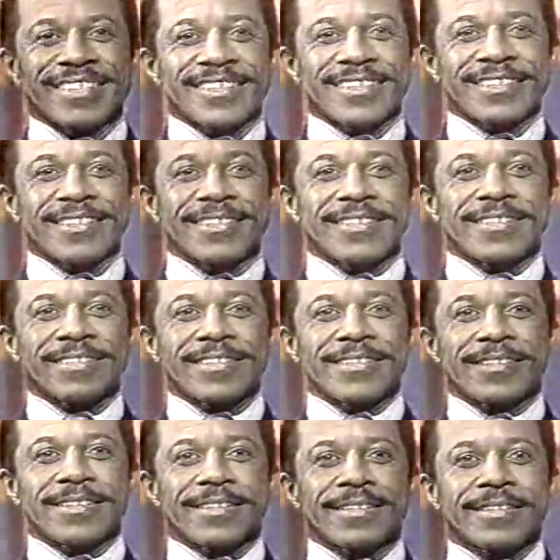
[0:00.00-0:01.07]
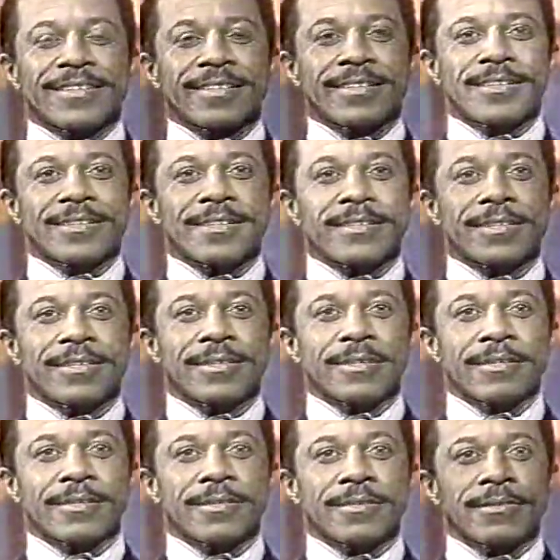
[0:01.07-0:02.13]
or stars at night through
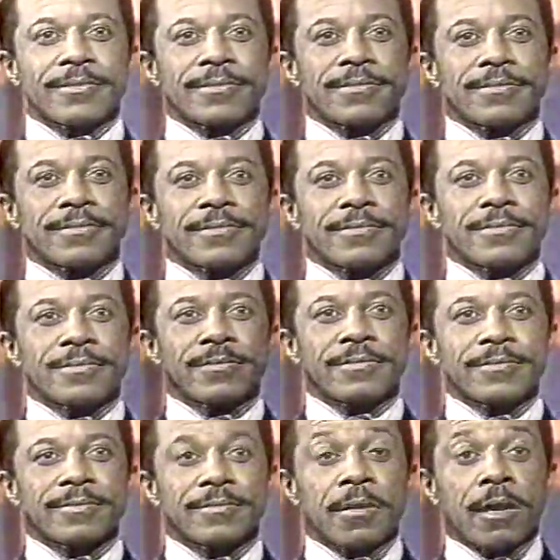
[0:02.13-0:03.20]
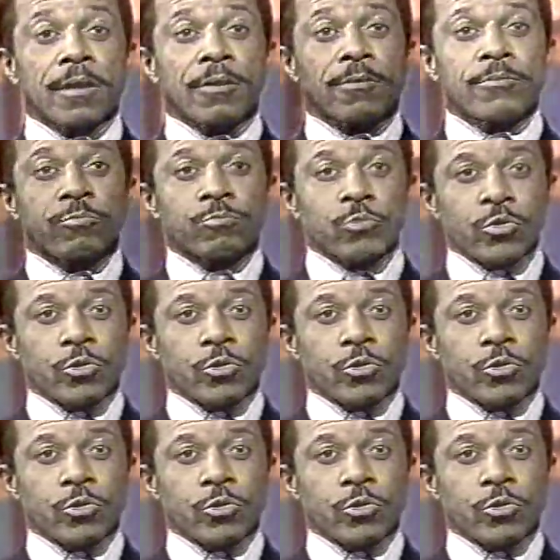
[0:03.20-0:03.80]
these powerful binoculars.